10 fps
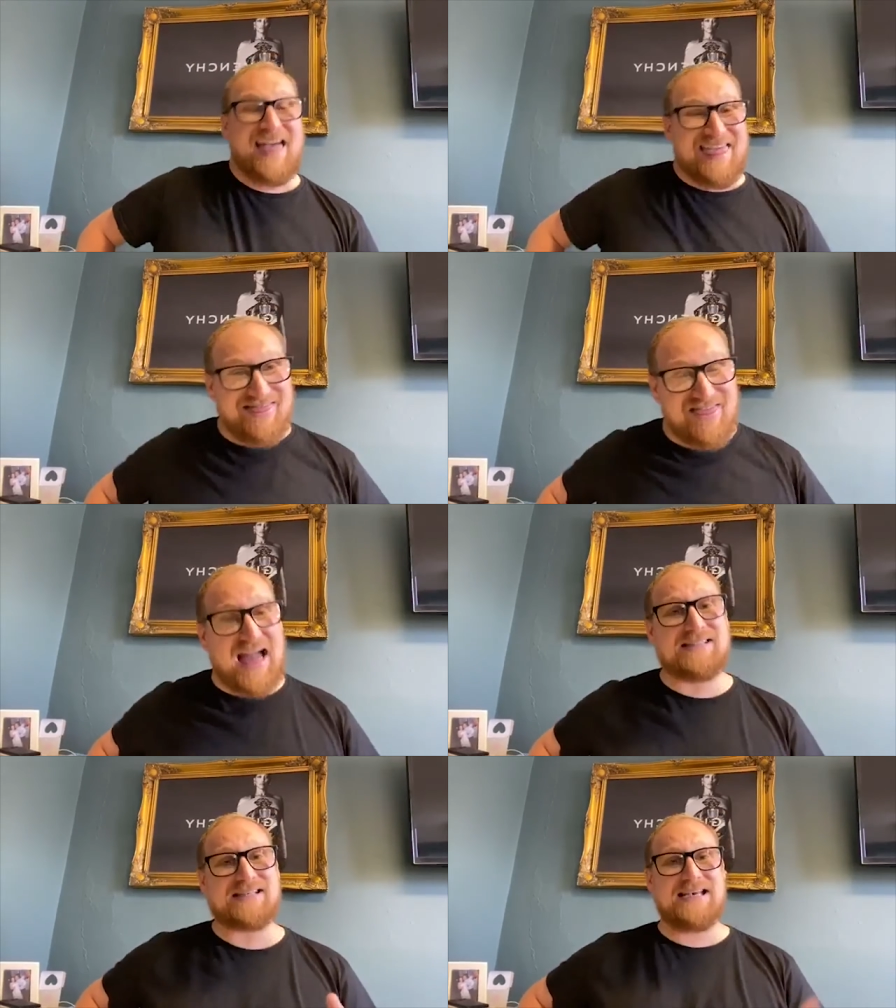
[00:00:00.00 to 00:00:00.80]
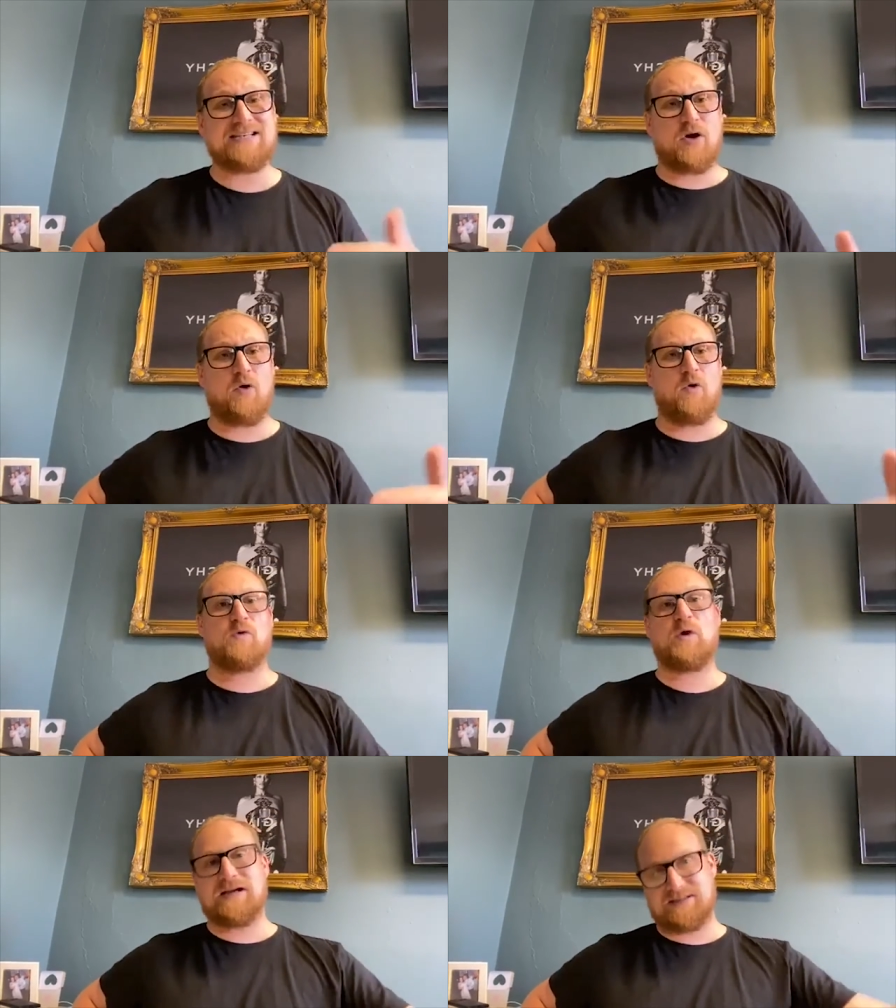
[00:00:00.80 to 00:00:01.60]
That is
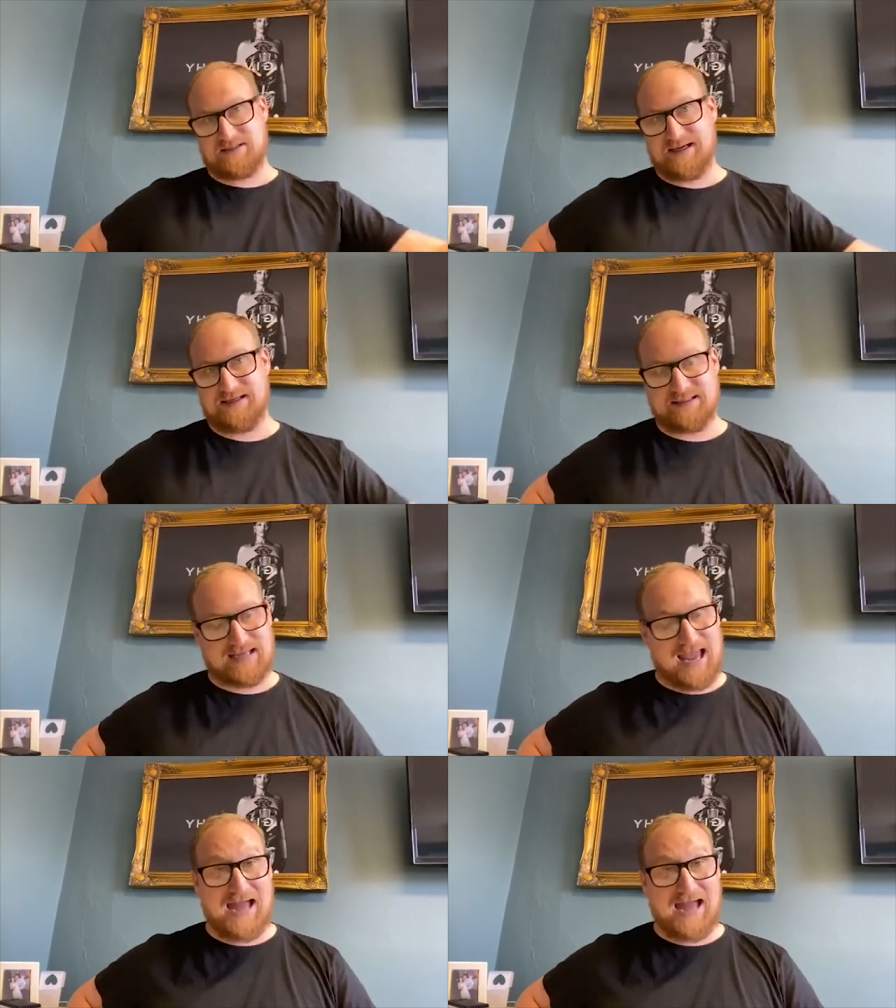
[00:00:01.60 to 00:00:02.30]
all that is needed.